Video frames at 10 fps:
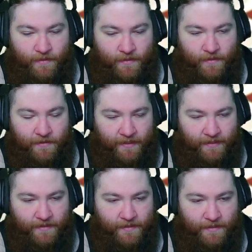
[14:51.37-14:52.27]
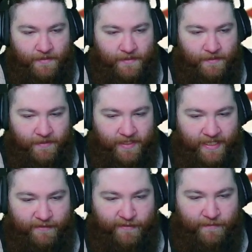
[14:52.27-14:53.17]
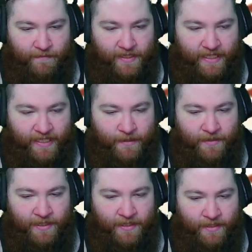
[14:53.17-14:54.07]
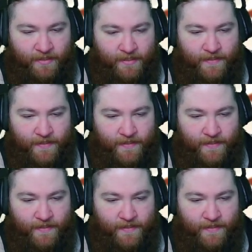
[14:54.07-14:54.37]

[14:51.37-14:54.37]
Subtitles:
Okay. Now we gotta get him in the ammonite.